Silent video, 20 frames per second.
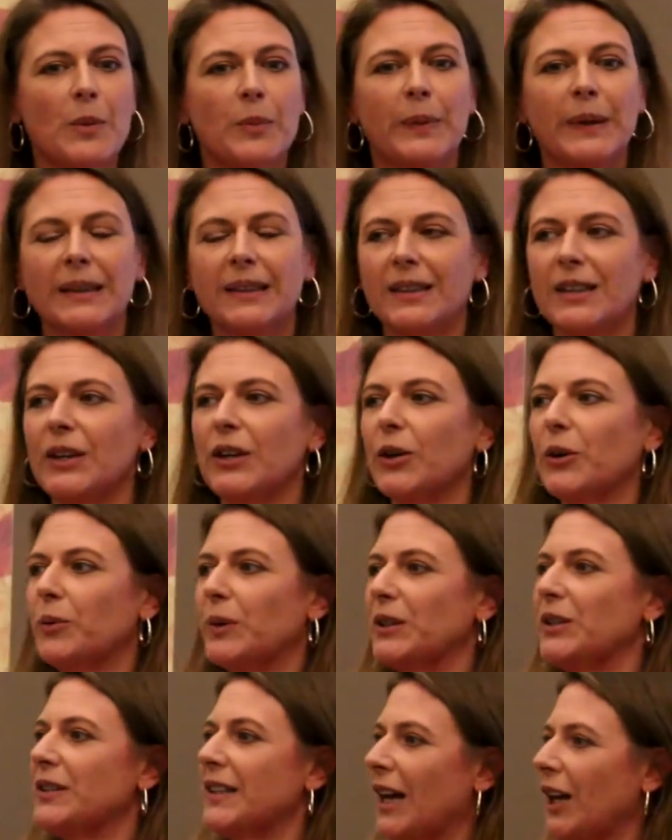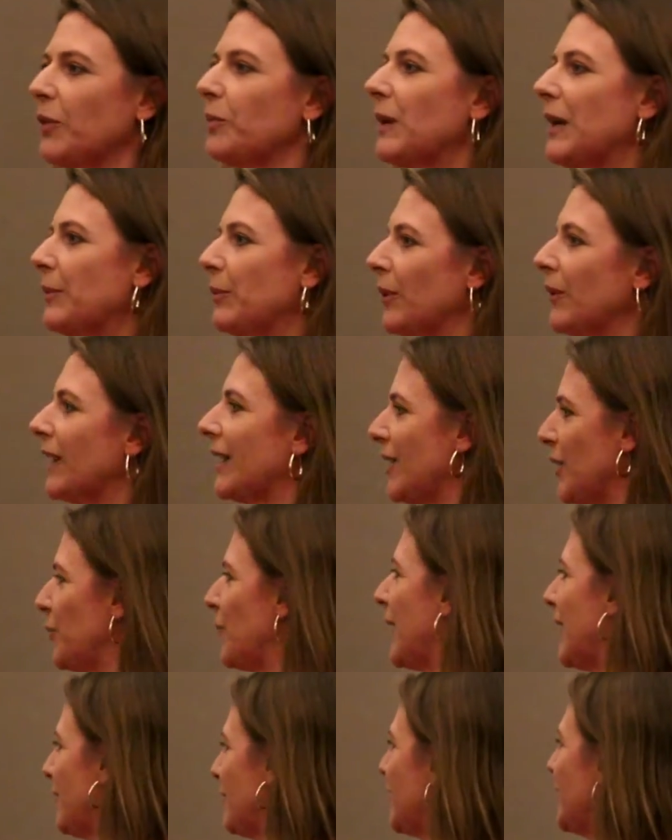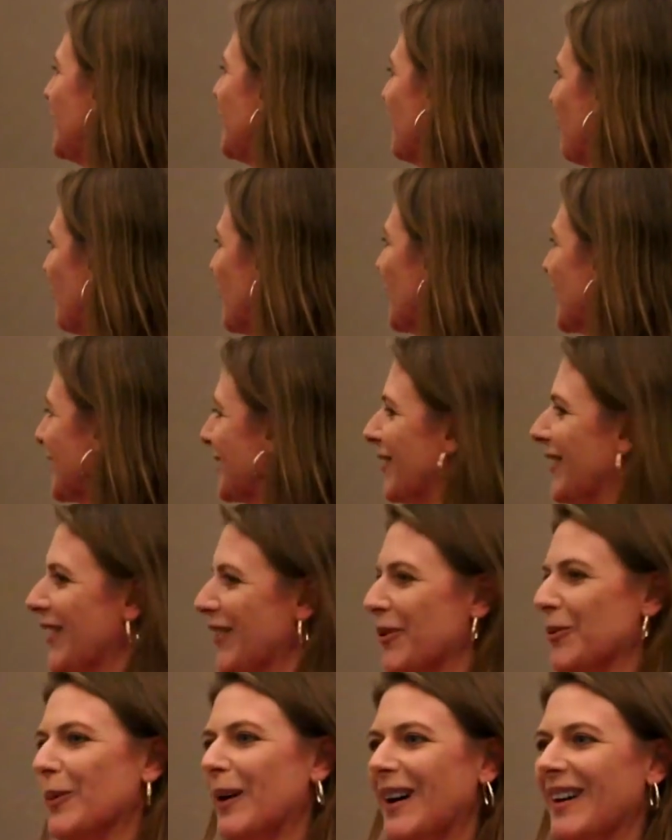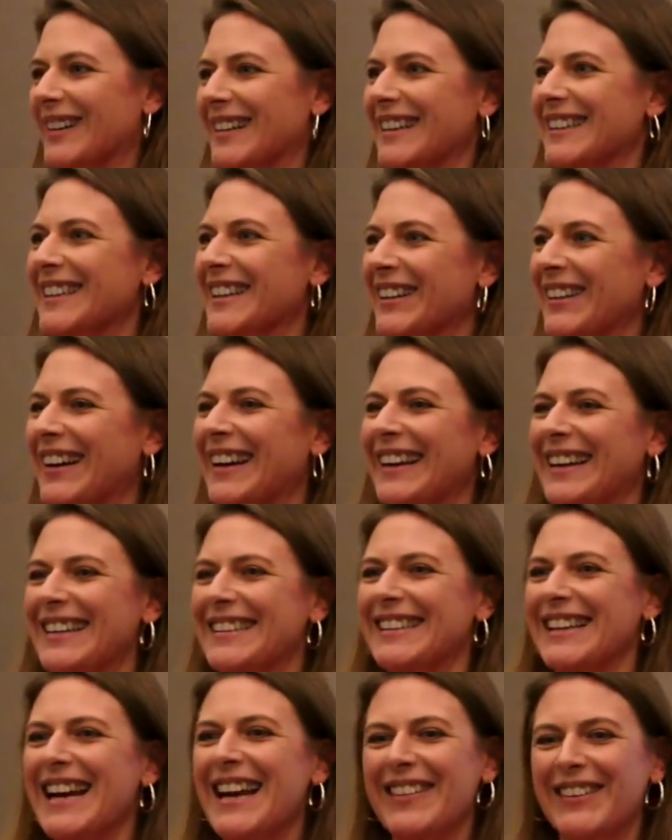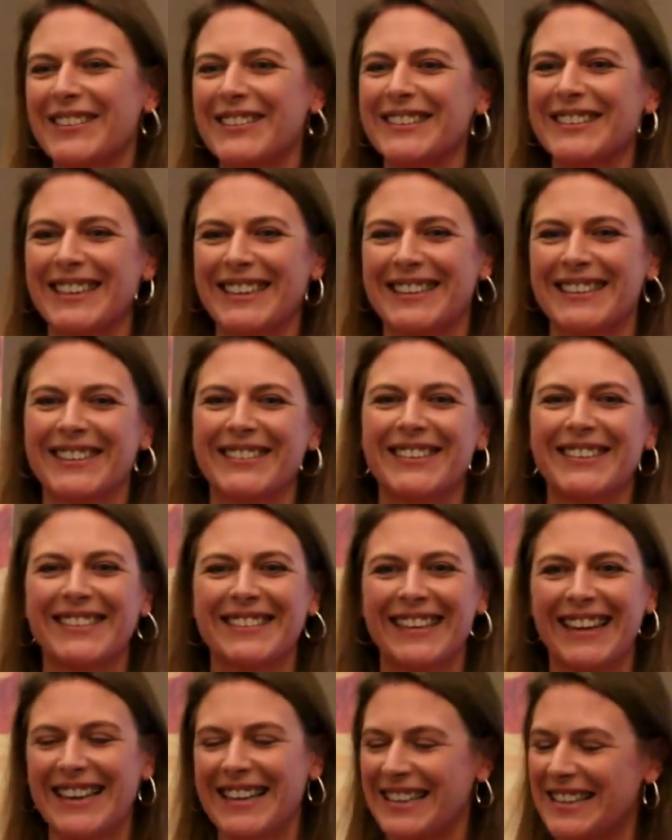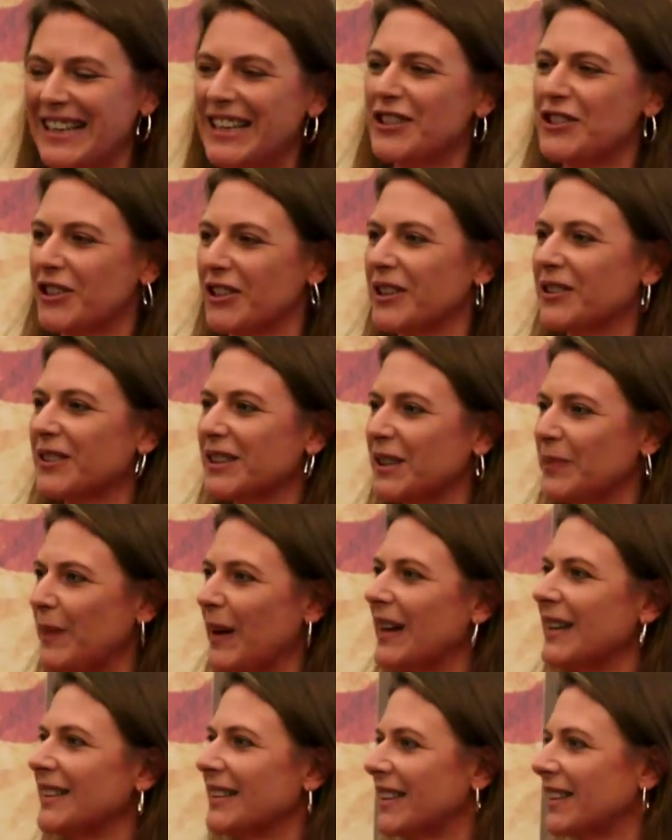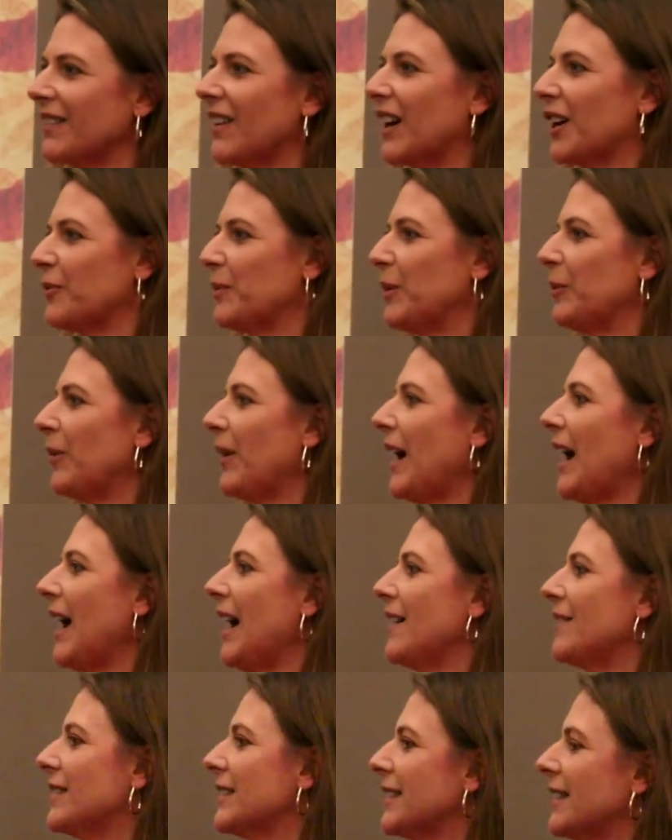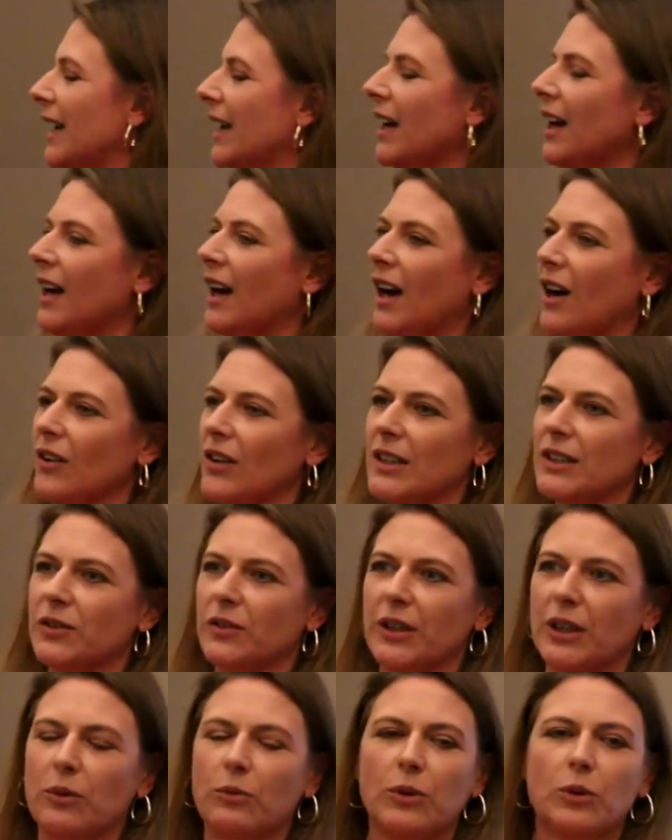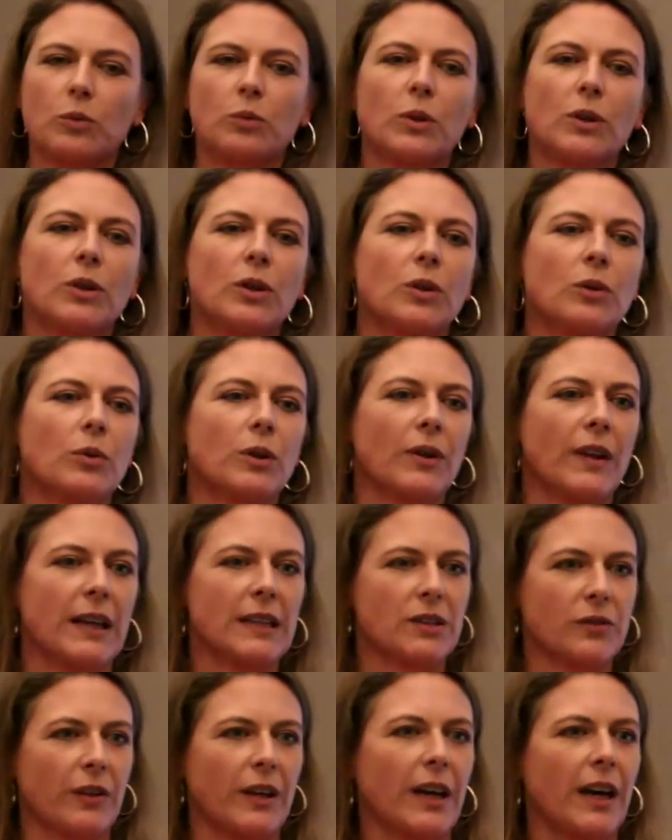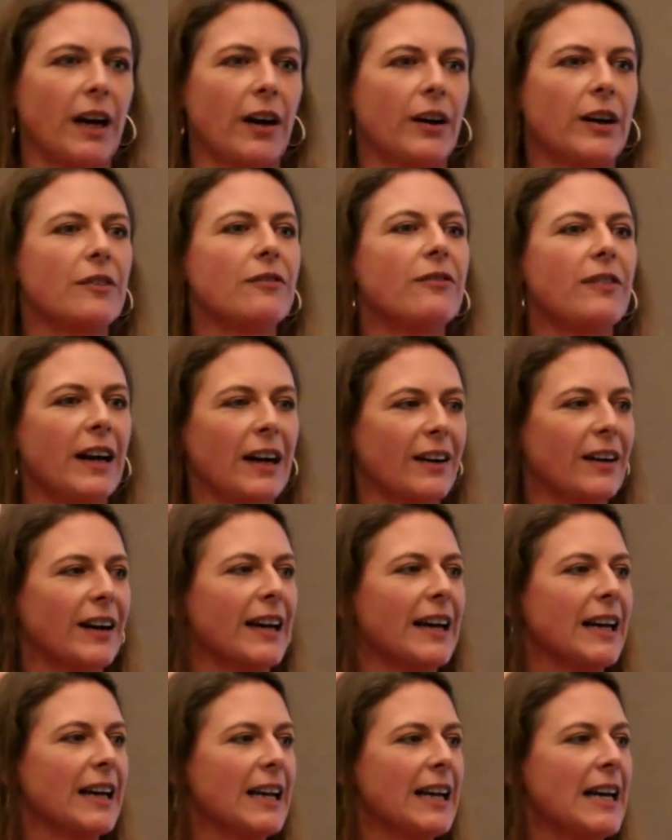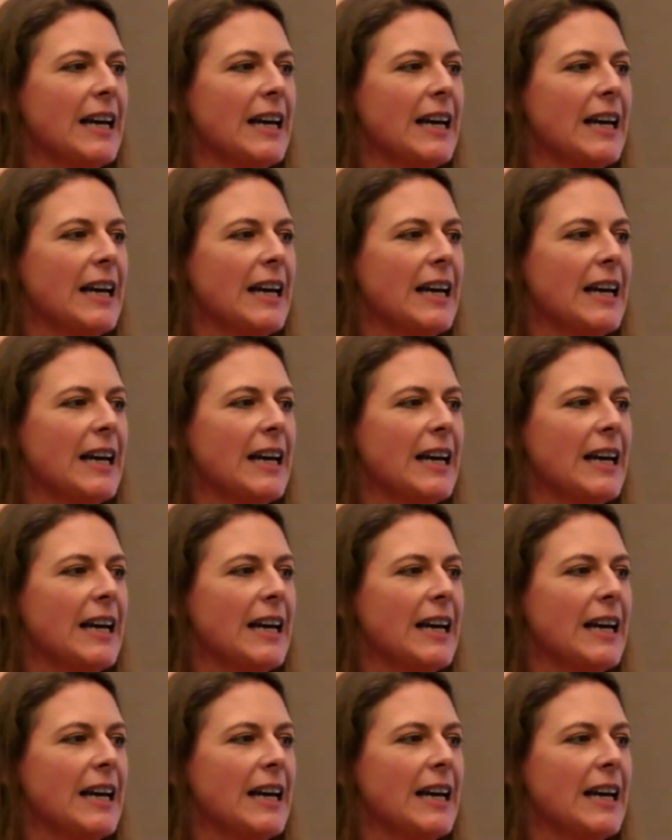But you know, when you tell people that you wave tuning forks around their body, there's a certain like knee-jerk response that a lot of people have to say, oh, that's really woo-woo, or that's really airy-fairy.